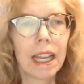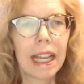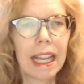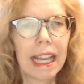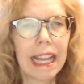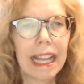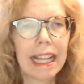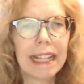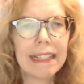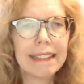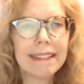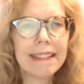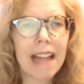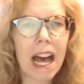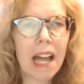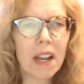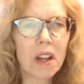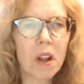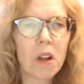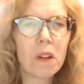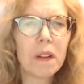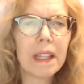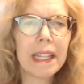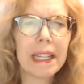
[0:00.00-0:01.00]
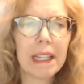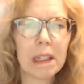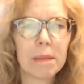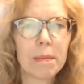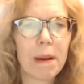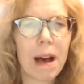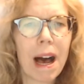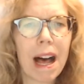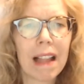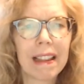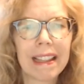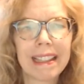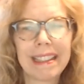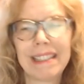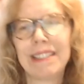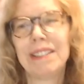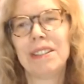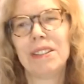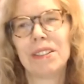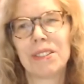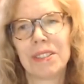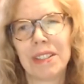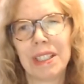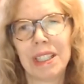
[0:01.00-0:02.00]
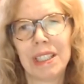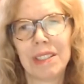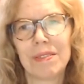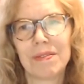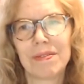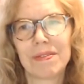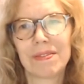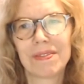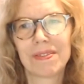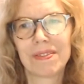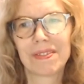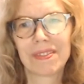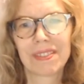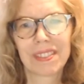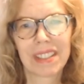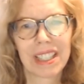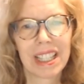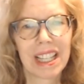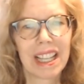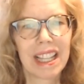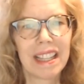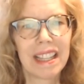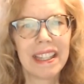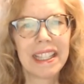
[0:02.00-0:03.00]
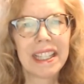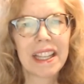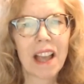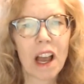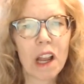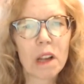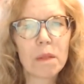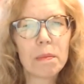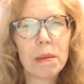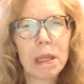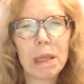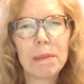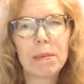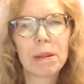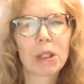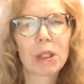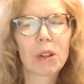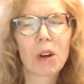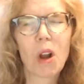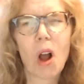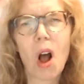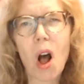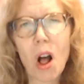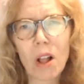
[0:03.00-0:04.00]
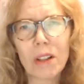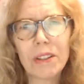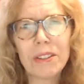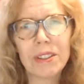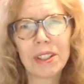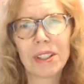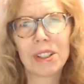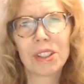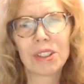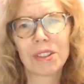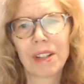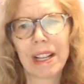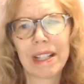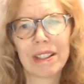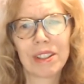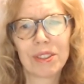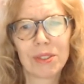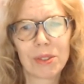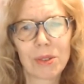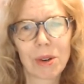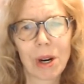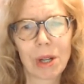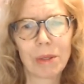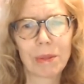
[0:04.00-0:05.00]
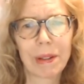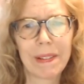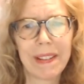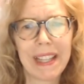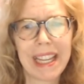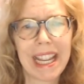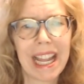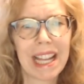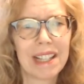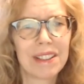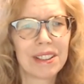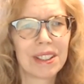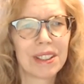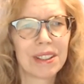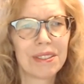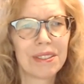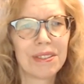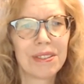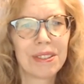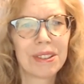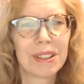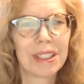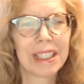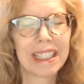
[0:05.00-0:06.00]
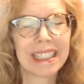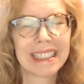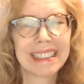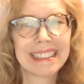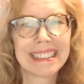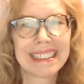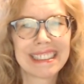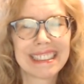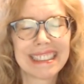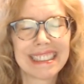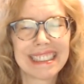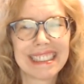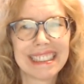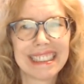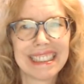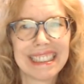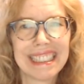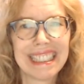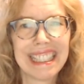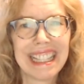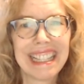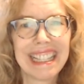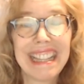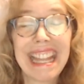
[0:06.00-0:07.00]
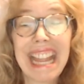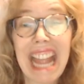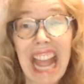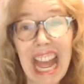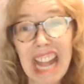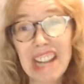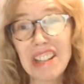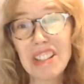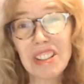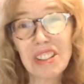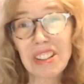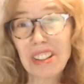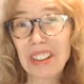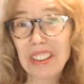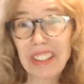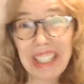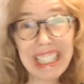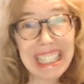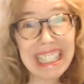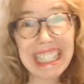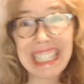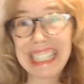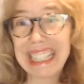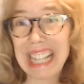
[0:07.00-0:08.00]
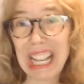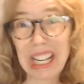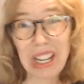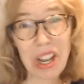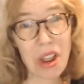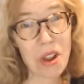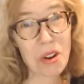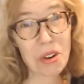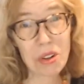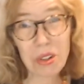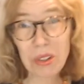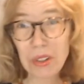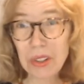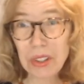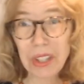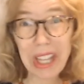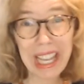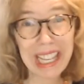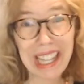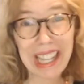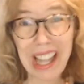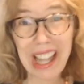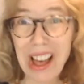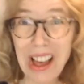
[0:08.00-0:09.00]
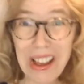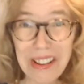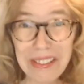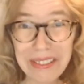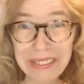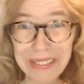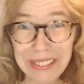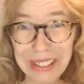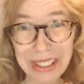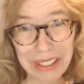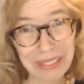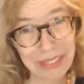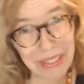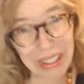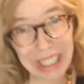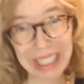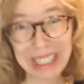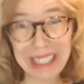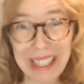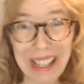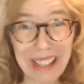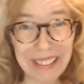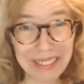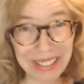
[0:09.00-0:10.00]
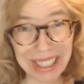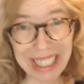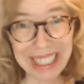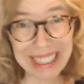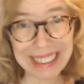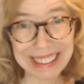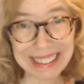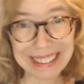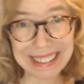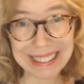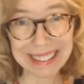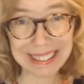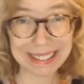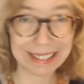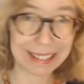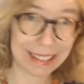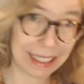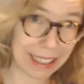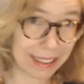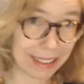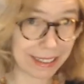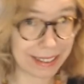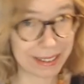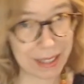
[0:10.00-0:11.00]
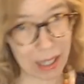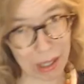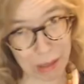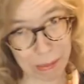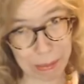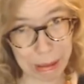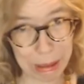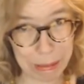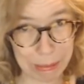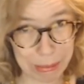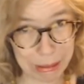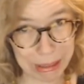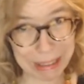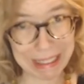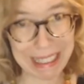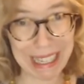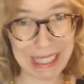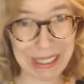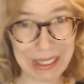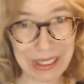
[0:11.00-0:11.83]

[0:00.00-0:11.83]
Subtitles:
It's not only Hippolyta's dream. The young people are also transformed when they enter the forest. They enter thinking they know who they love and what love is, as young people tend